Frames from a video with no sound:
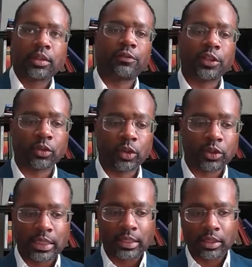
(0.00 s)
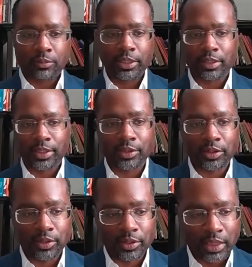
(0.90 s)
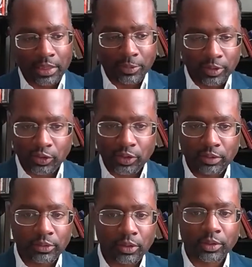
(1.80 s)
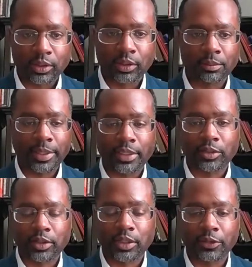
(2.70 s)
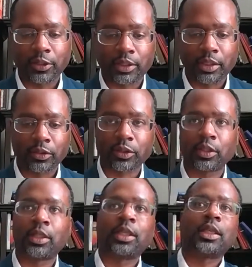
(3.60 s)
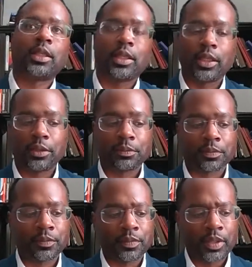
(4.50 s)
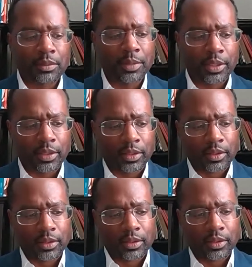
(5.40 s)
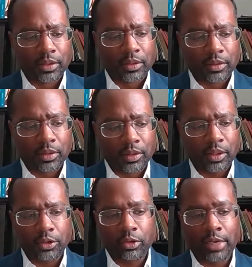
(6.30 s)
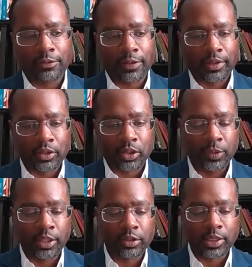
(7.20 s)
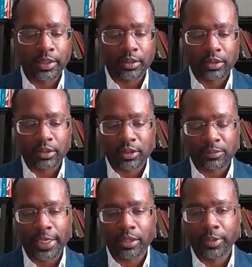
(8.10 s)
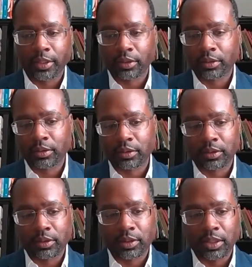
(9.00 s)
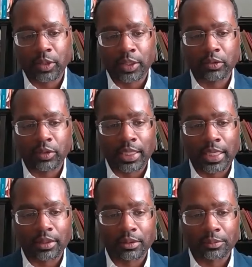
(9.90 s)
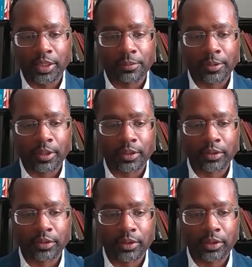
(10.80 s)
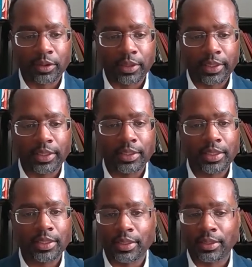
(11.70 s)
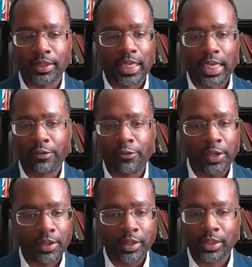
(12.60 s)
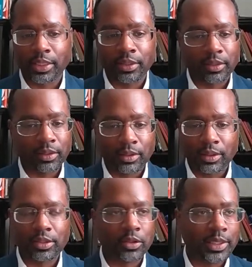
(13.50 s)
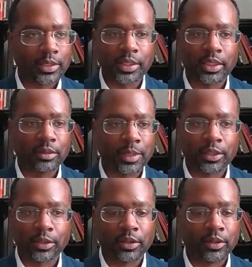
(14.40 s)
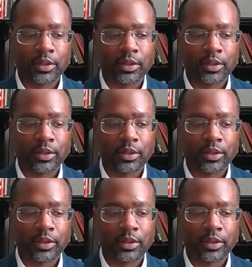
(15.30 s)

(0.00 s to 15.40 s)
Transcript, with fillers: the visuals and the presentation and the composition of all the pages and everything else. Um, but you know, you have superheroes like Spider-Man. He went through a lot. Peter Parker, you know, like he didn't everything that he he's always thinking about